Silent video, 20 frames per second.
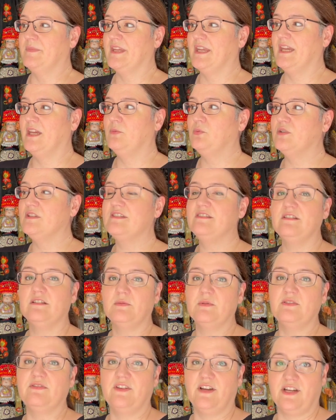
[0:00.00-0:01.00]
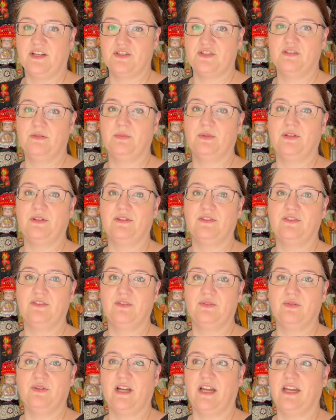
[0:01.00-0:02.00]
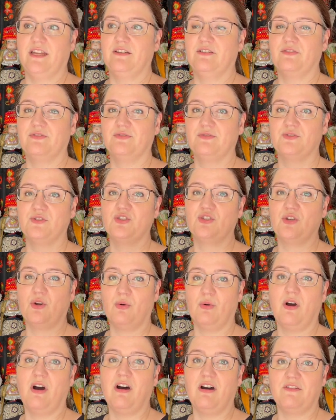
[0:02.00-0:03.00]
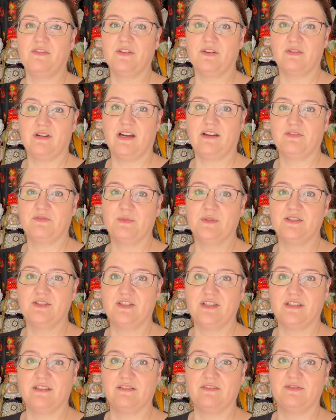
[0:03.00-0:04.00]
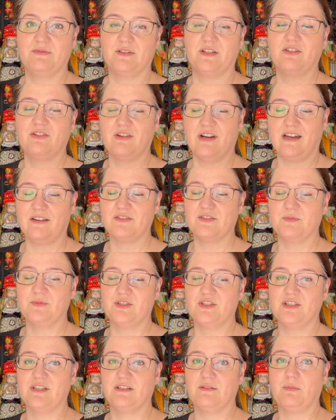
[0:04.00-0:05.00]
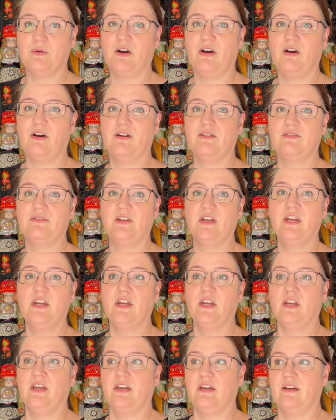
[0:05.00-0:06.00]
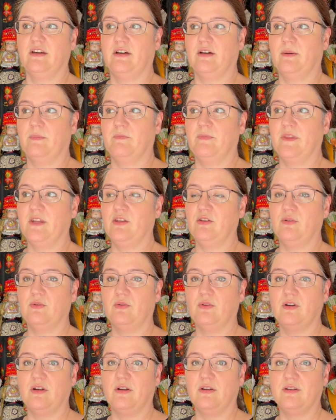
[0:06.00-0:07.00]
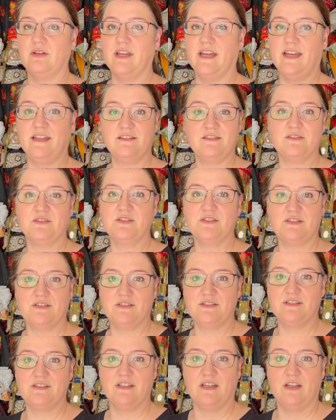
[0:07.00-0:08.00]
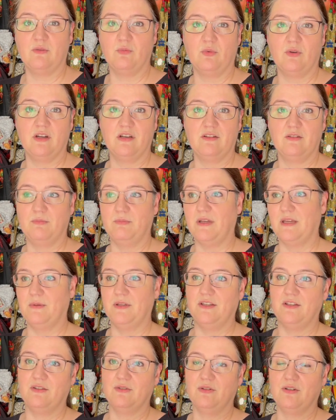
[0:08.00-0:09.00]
it would still be fashionable to kind of show off the craftsmanship of your ancestors and what maybe your